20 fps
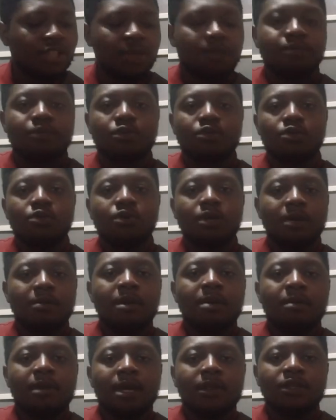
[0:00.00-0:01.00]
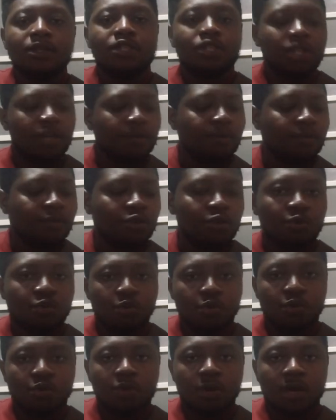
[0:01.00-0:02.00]
So remember the shape, you
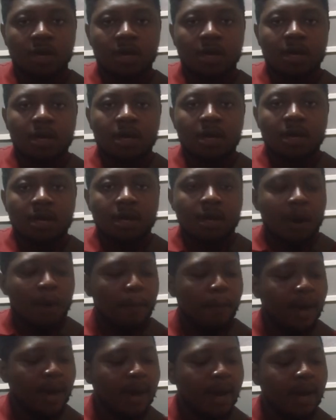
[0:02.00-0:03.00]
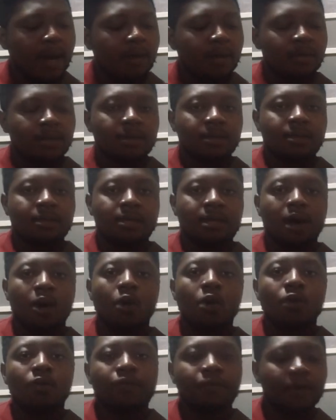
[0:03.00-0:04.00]
bar the whole
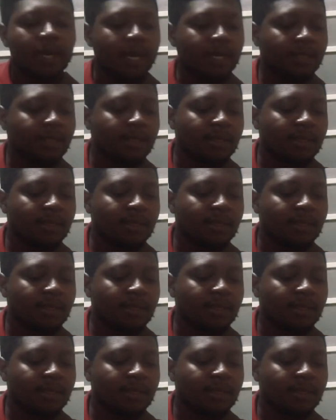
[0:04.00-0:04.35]
fret